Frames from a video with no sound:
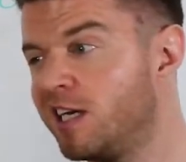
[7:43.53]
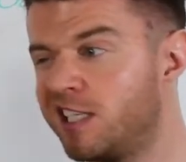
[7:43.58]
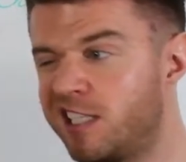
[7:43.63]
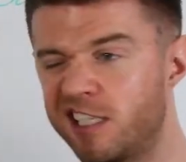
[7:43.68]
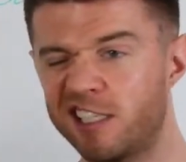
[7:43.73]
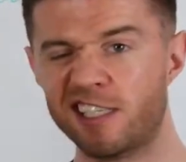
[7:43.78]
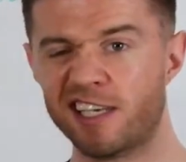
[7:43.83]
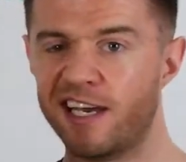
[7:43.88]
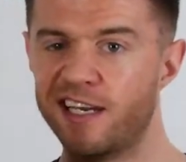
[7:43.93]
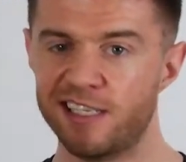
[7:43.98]

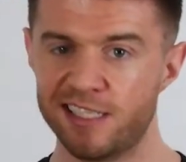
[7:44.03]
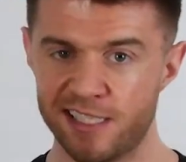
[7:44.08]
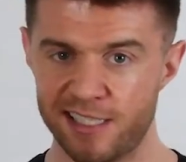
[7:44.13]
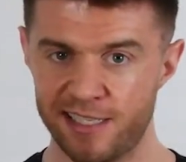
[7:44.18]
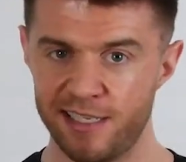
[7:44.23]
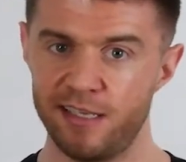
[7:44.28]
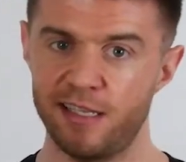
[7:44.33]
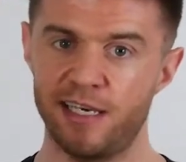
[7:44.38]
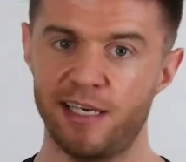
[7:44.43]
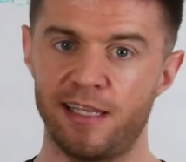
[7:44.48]
just kind of
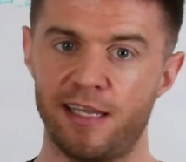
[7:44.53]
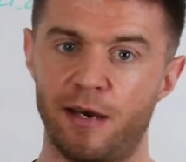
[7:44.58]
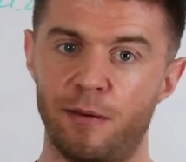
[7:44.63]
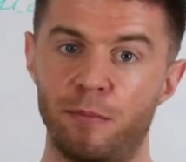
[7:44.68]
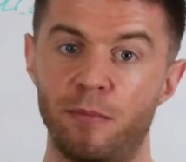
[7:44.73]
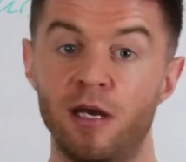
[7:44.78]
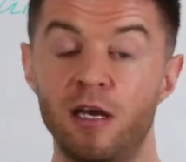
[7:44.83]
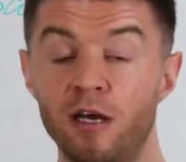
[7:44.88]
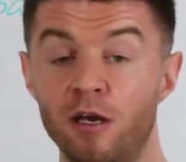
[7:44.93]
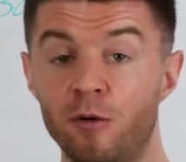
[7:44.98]
stealing
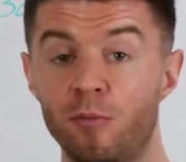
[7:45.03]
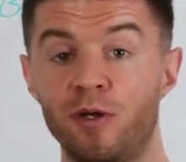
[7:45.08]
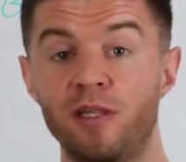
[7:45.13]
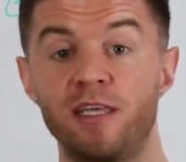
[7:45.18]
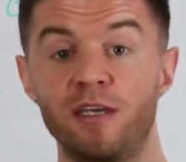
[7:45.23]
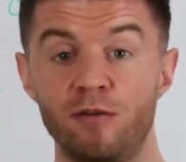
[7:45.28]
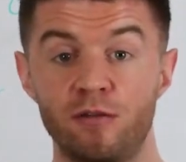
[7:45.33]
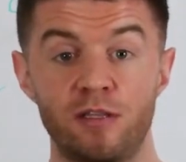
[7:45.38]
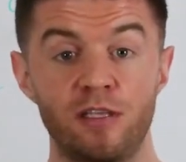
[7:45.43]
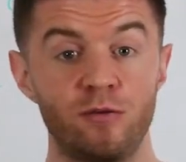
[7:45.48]
them, but
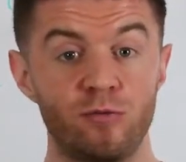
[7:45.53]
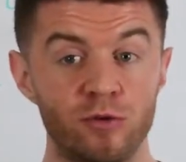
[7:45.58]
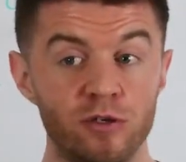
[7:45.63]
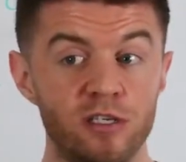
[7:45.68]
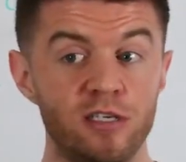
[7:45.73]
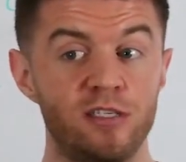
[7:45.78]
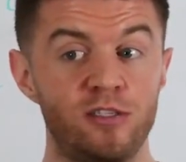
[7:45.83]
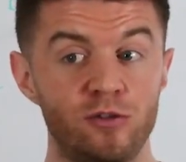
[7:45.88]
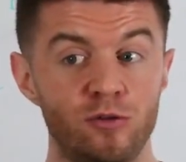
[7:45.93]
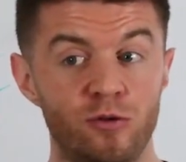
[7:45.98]
they
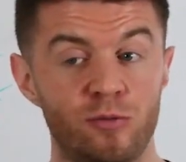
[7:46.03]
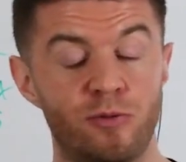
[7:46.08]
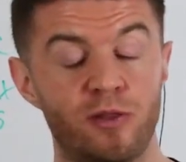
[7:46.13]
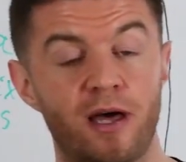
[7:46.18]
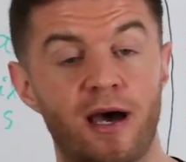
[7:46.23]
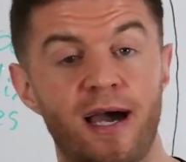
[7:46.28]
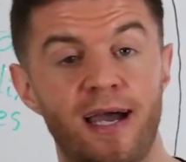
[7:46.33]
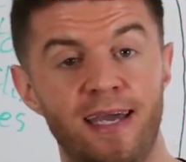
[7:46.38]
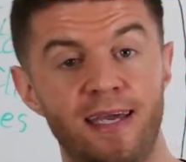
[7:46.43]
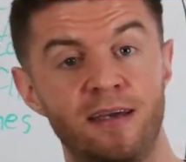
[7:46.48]
really do
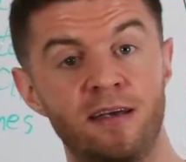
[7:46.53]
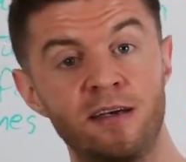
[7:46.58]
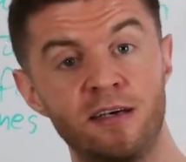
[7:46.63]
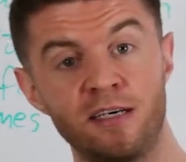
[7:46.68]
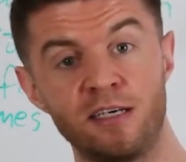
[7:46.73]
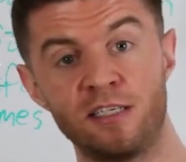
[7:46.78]
apply.